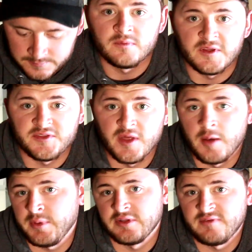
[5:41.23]
The
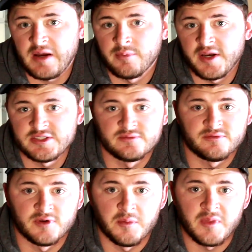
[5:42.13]
thump and the vibration
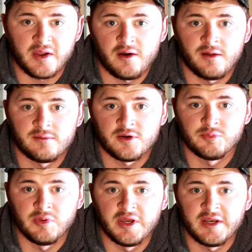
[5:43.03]
from that Colorado
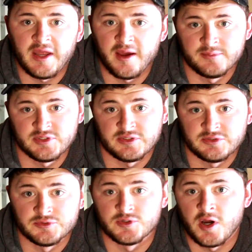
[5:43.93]
blade helps
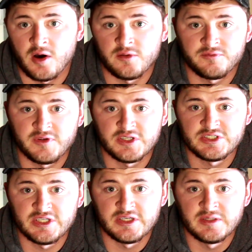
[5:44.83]
draw the
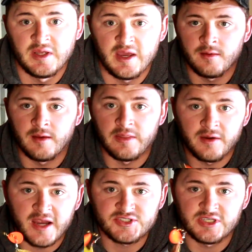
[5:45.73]
fish in, and they're
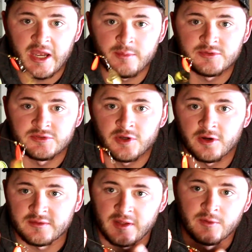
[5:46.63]
actually able to
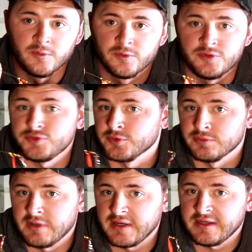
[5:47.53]
target that orange or
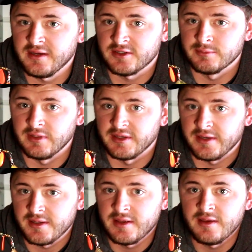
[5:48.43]
red kicker
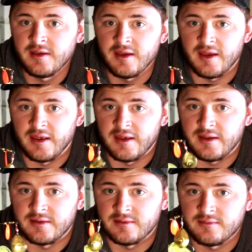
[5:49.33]
blade
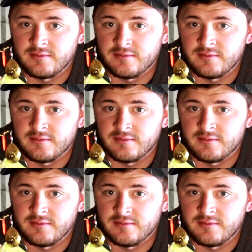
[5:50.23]
and